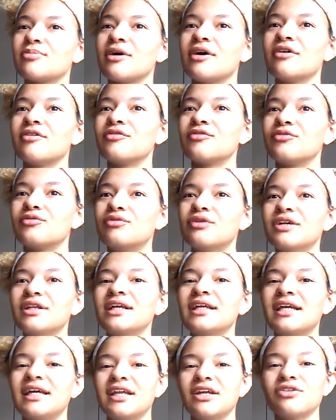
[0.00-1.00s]
of
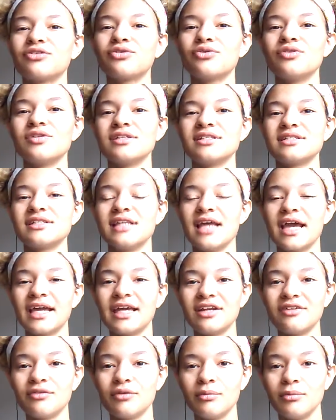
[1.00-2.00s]
really getting through these
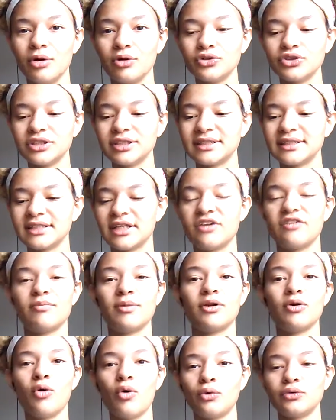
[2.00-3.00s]
negative emotions that have
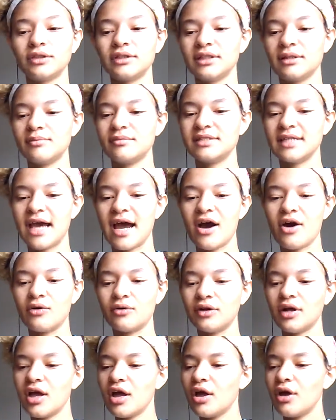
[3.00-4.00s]
been holding them
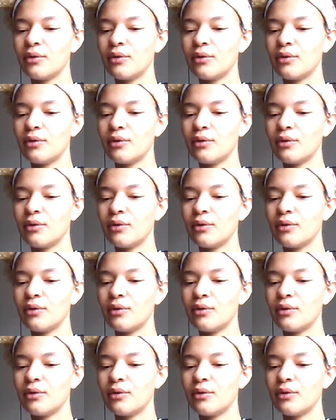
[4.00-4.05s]
down.